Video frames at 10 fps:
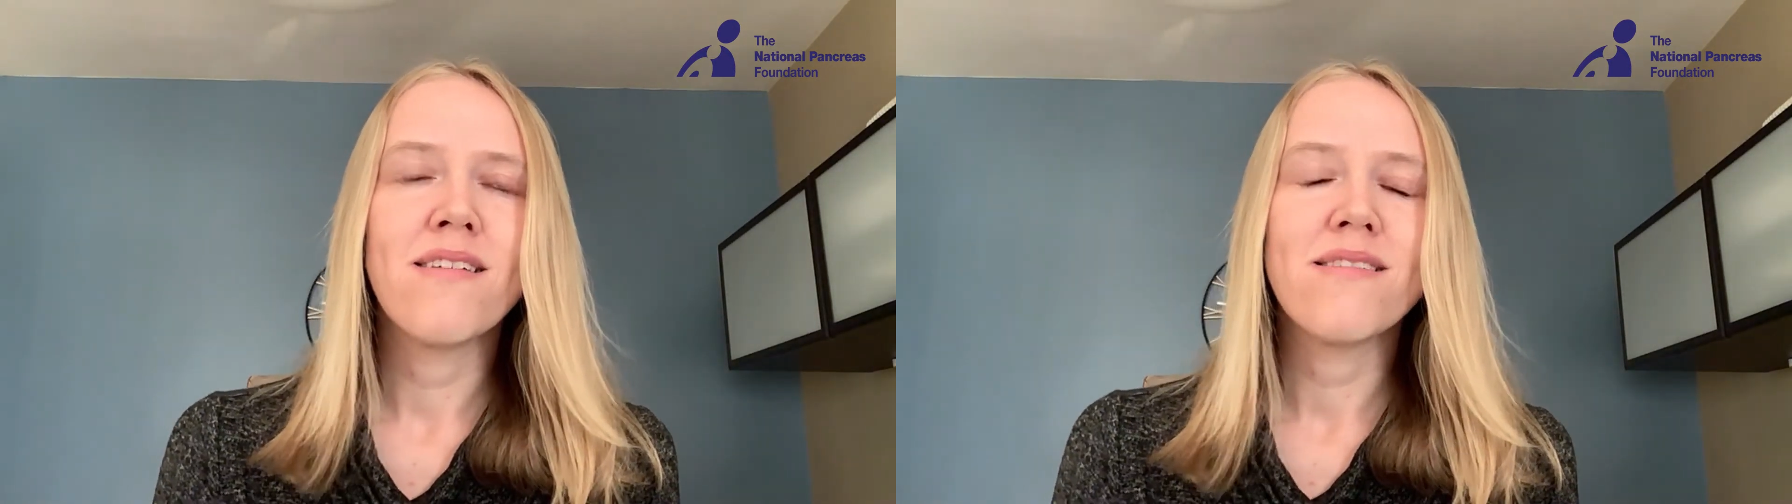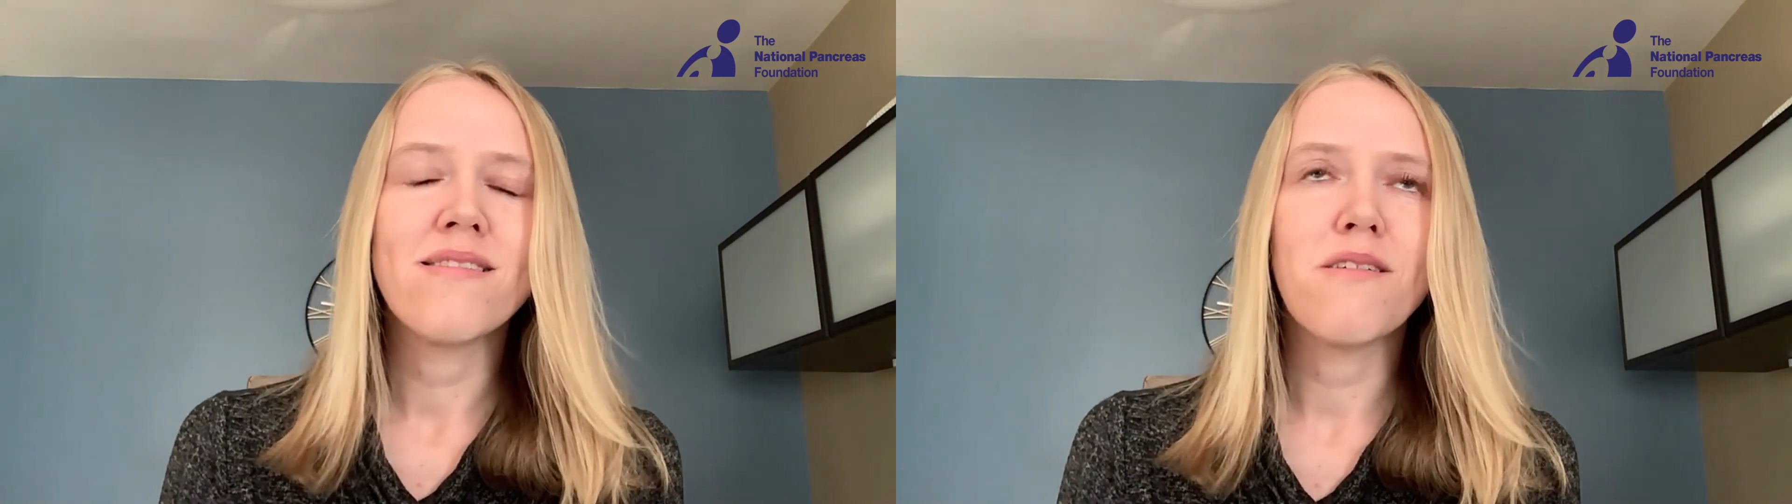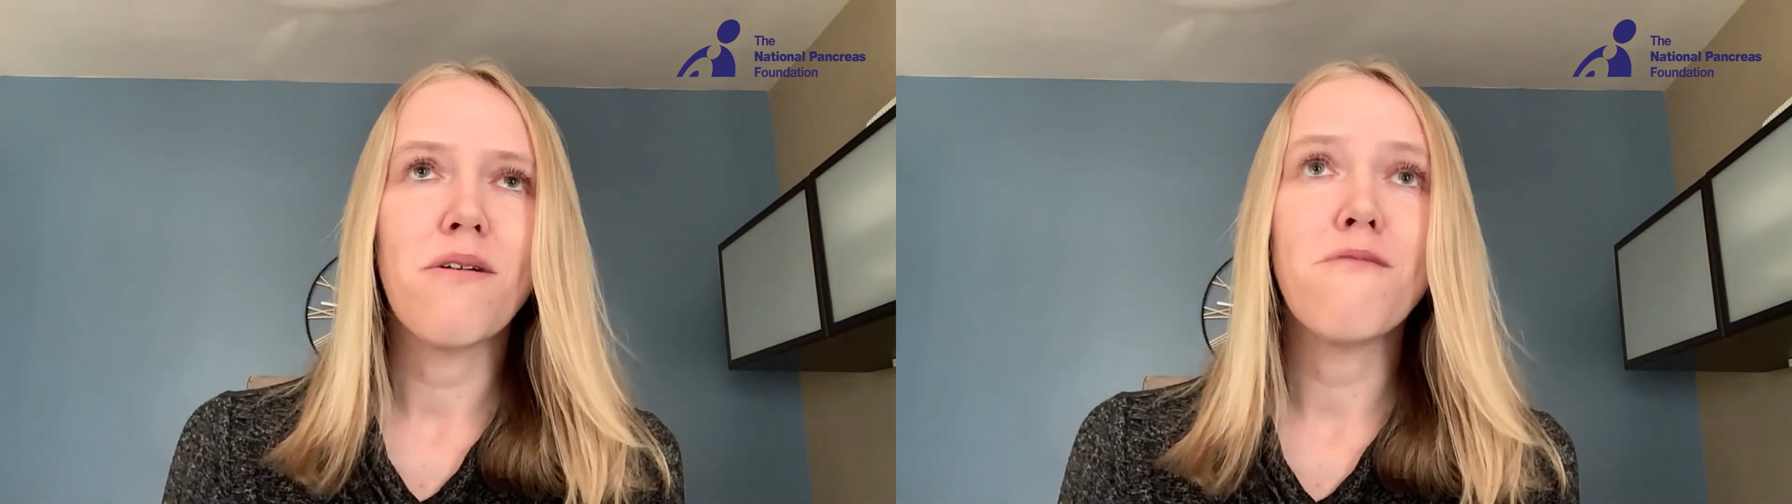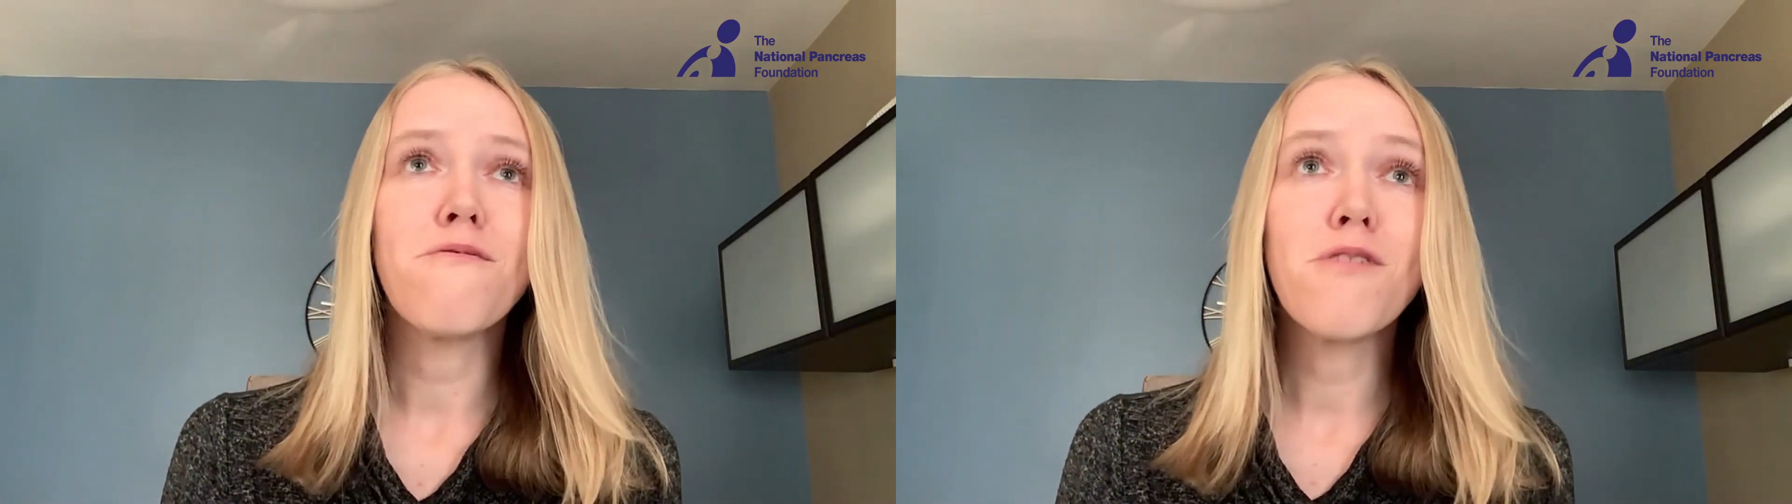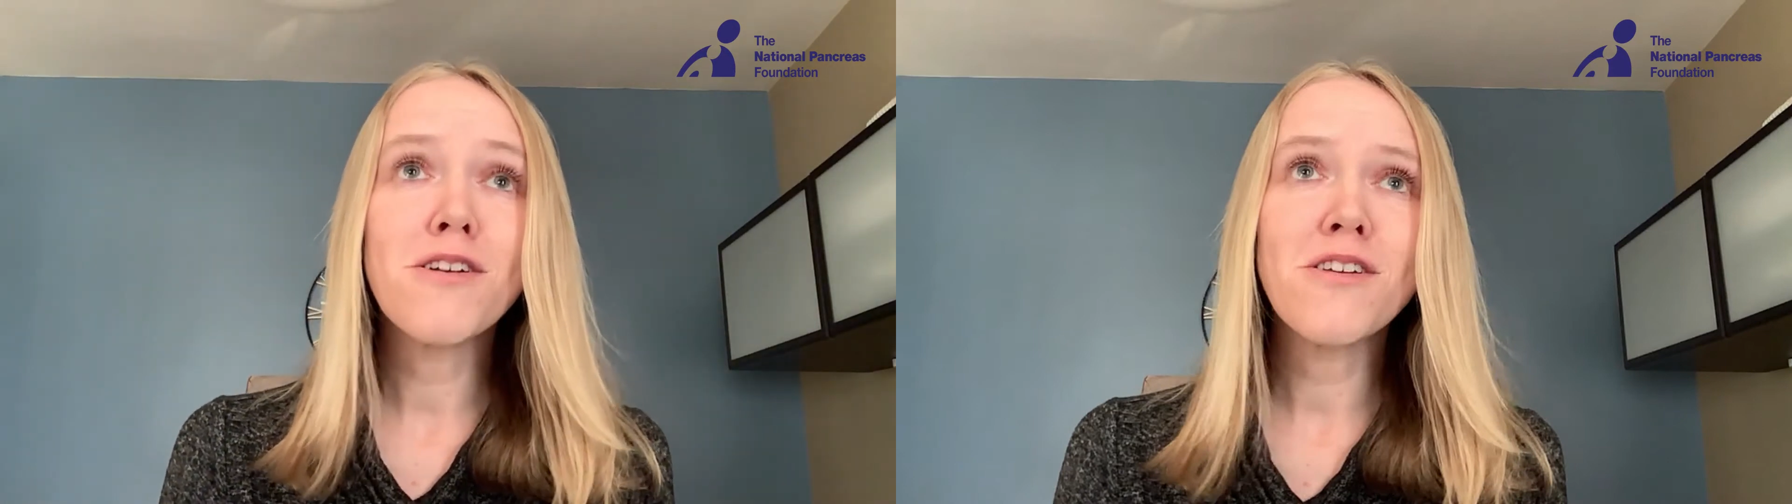So
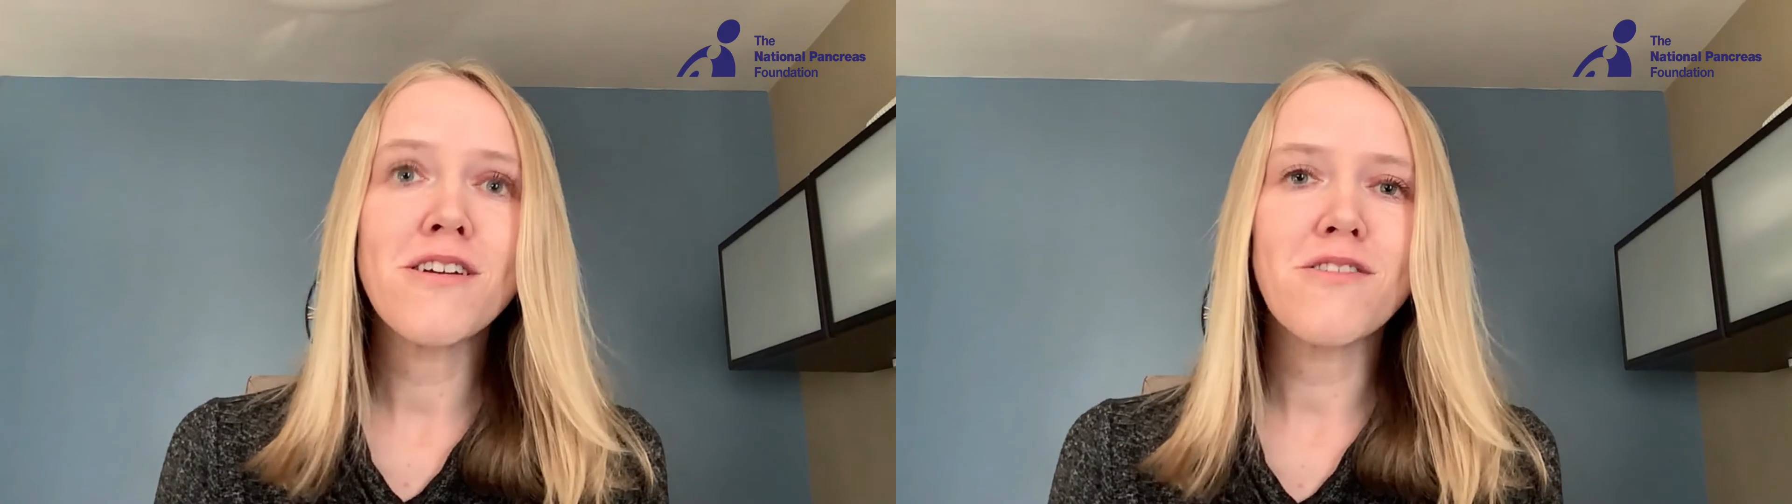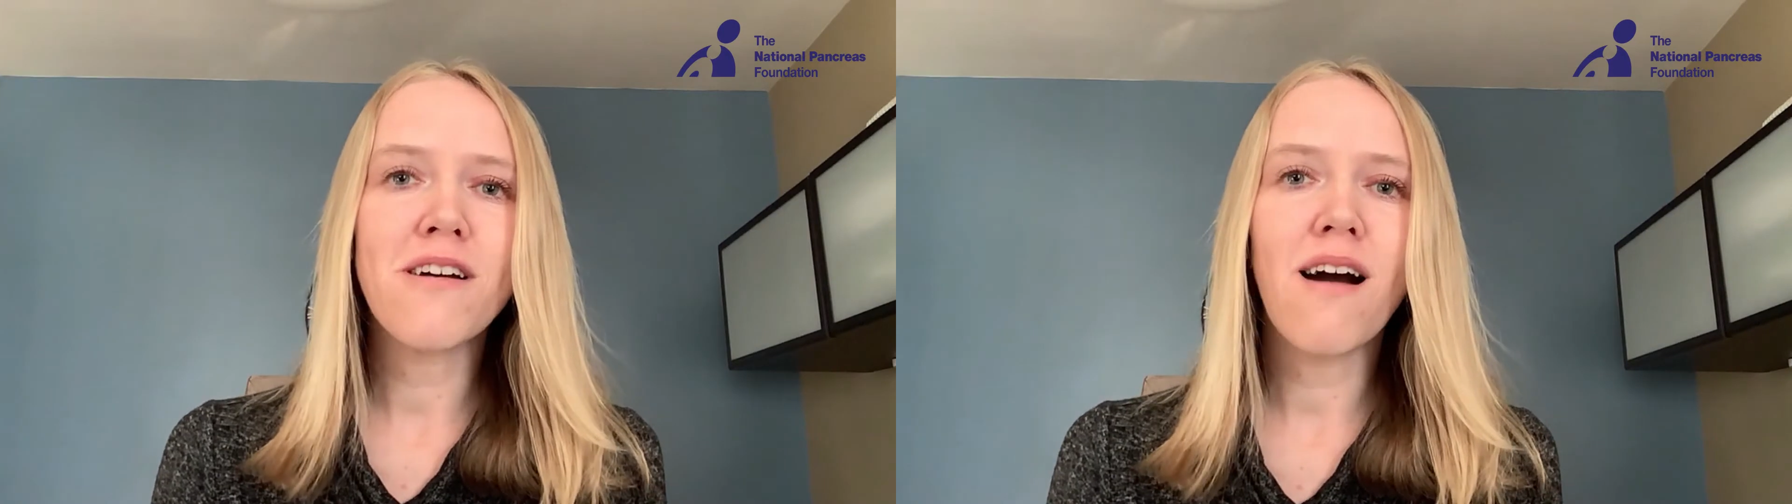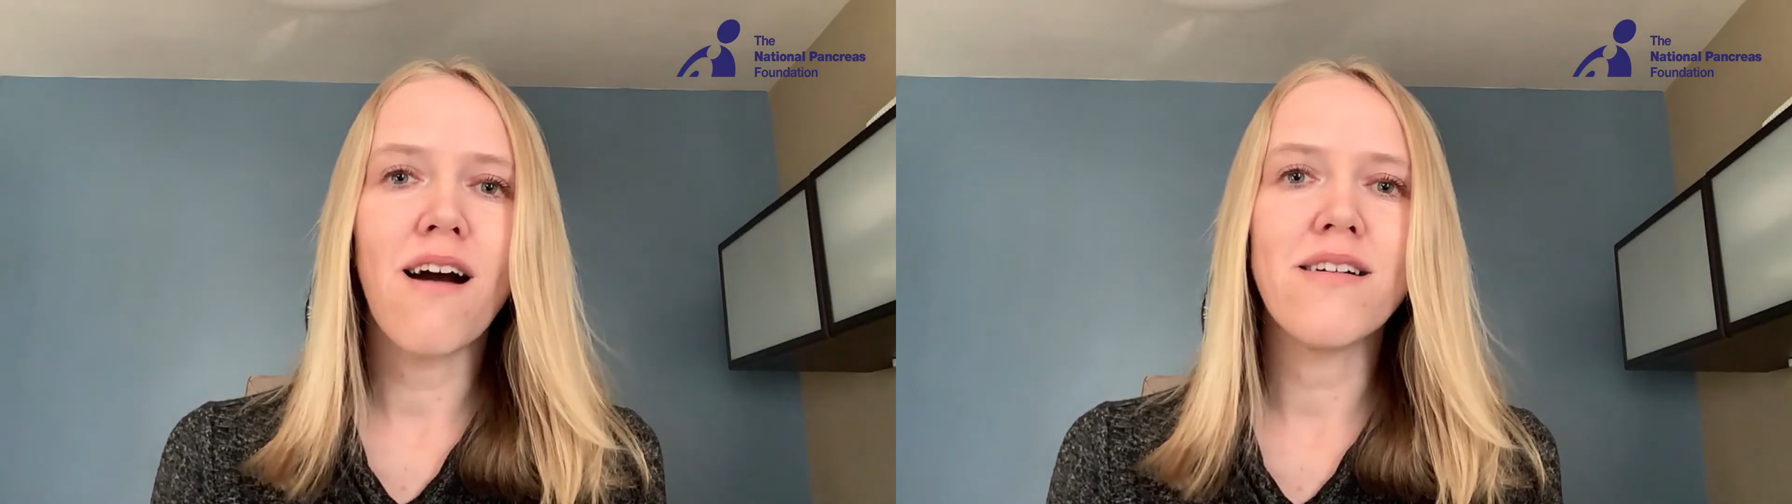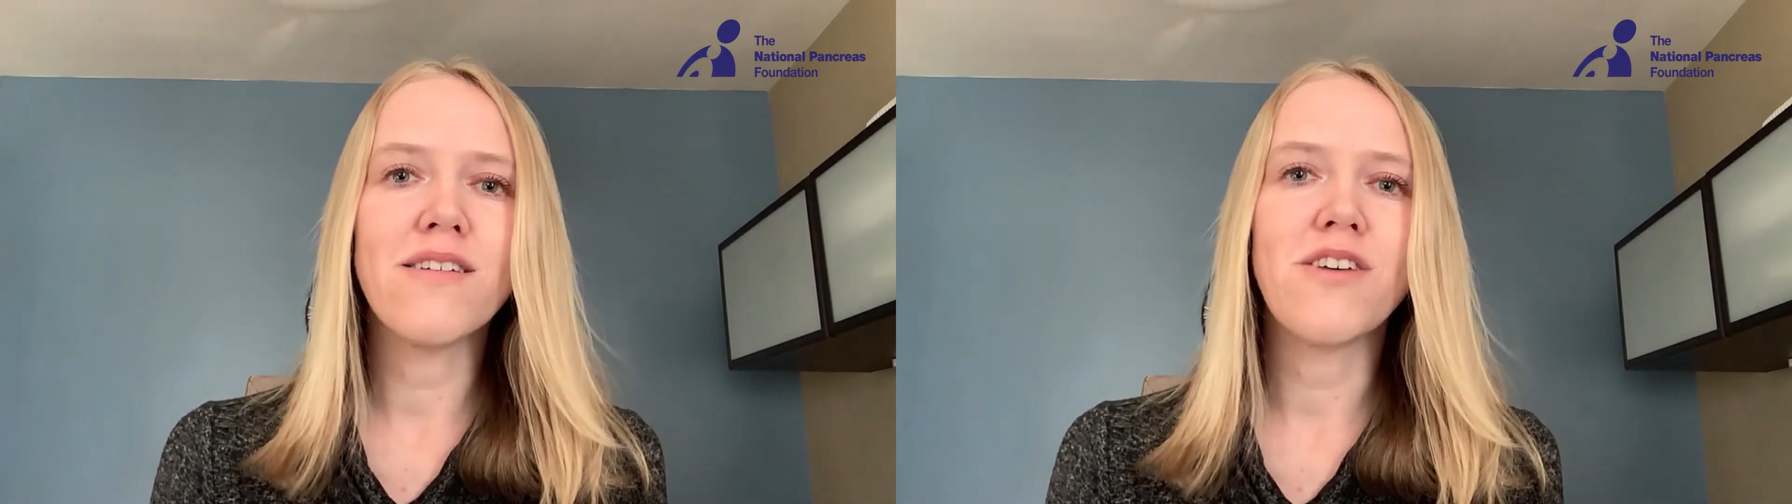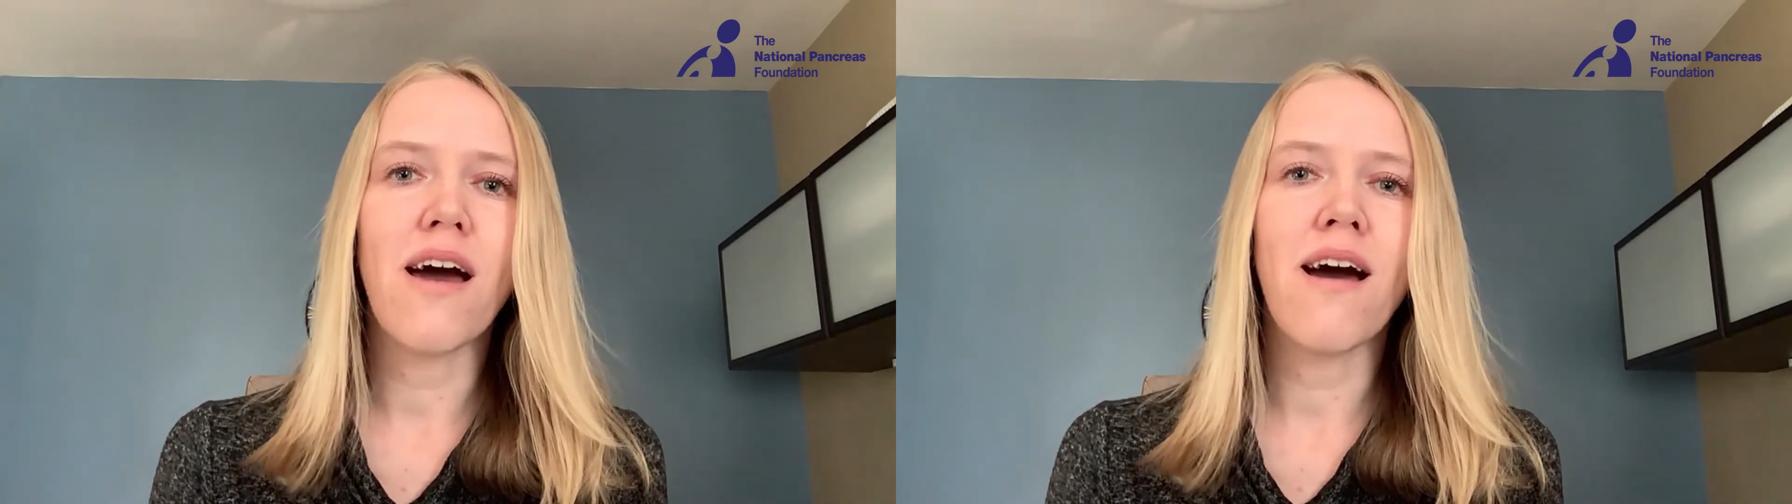unfortunately during college,